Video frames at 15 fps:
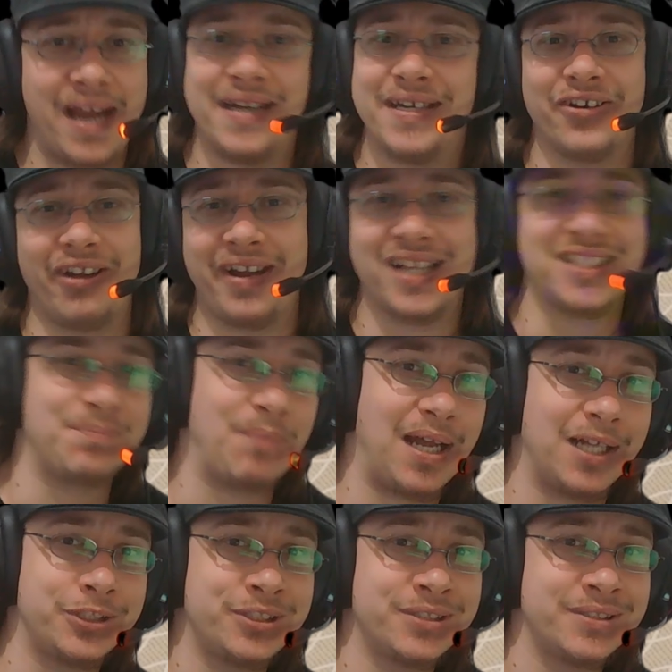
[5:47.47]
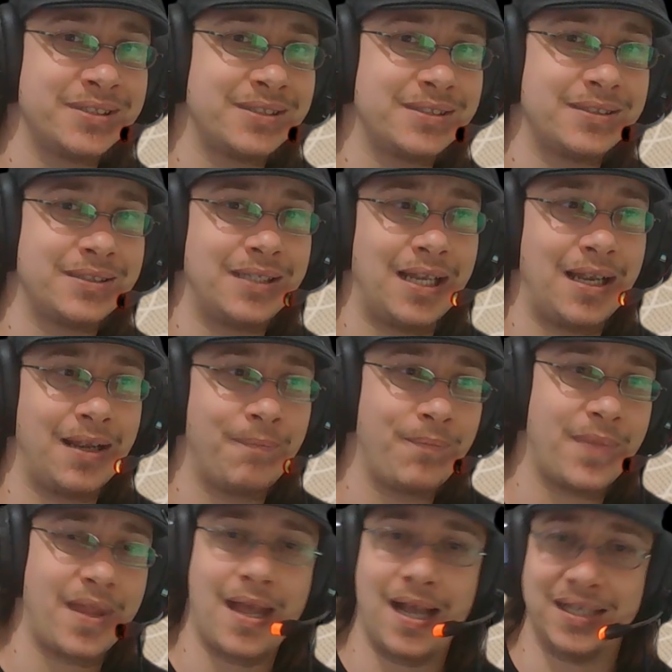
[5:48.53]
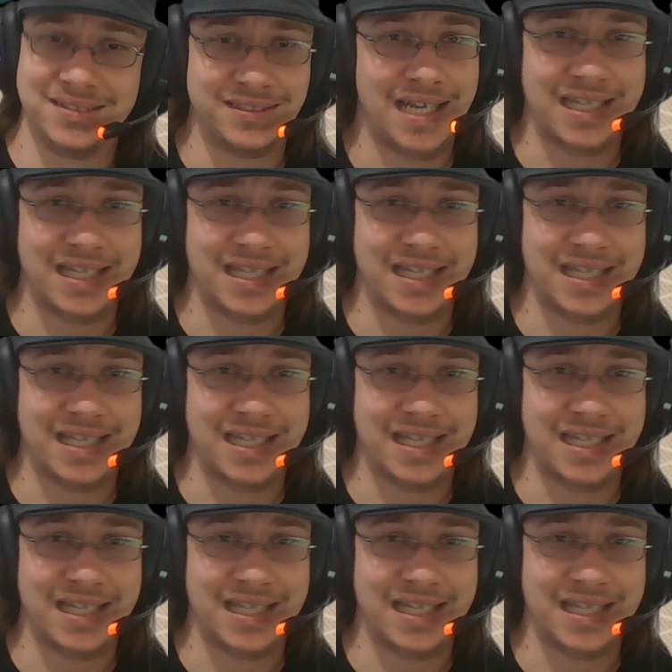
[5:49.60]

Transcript: to pay nearly as much as